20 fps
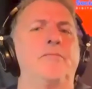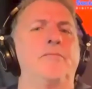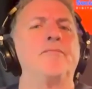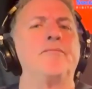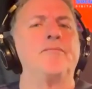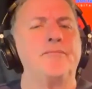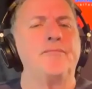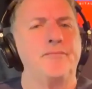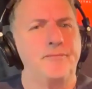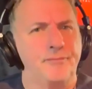
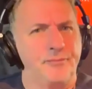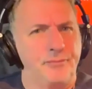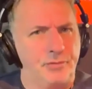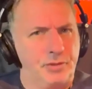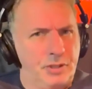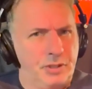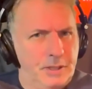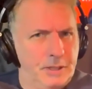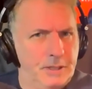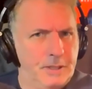yeah, they would have
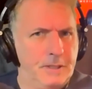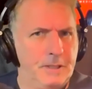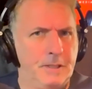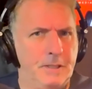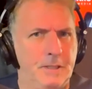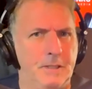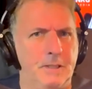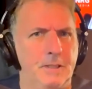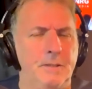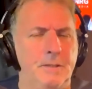been on
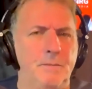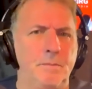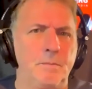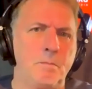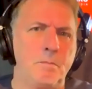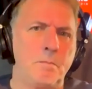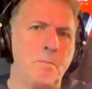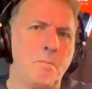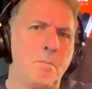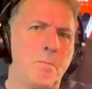on the next
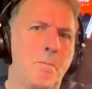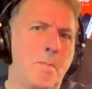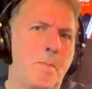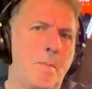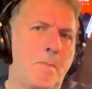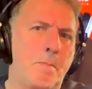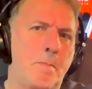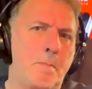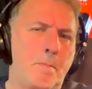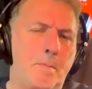one because the
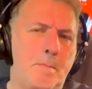very